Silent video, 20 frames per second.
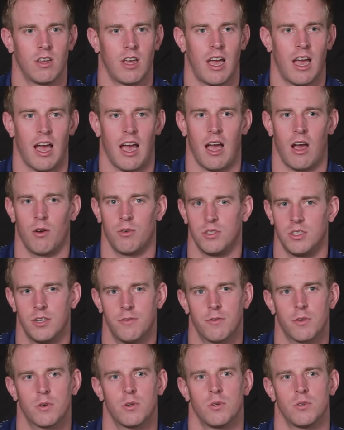How
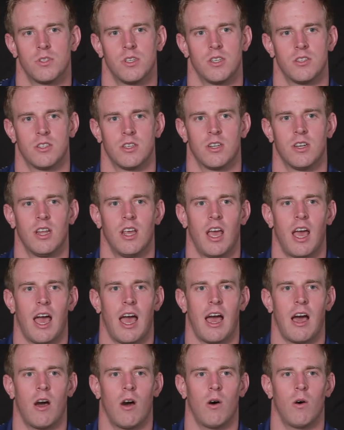difficult is it?
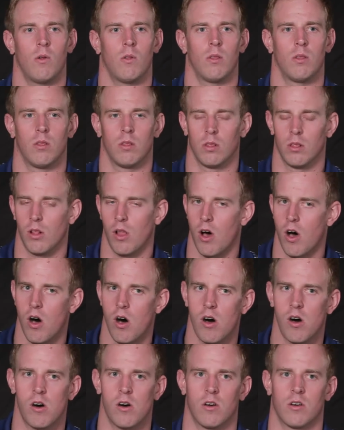How
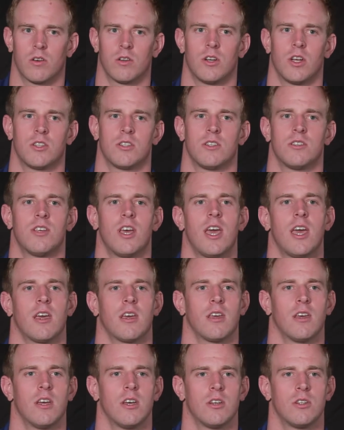long does it
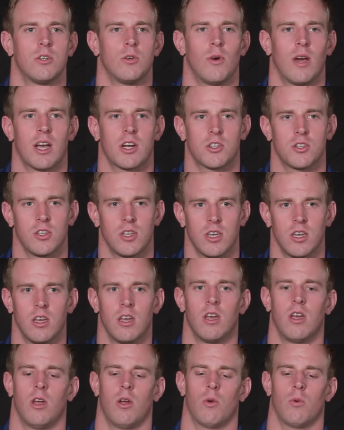take to actually
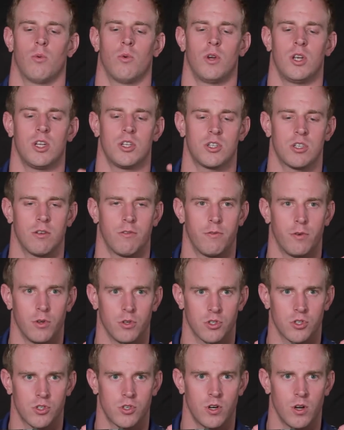reach the full
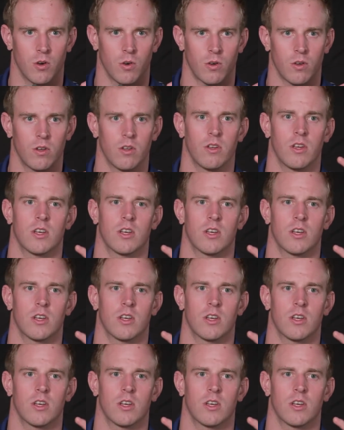stroke,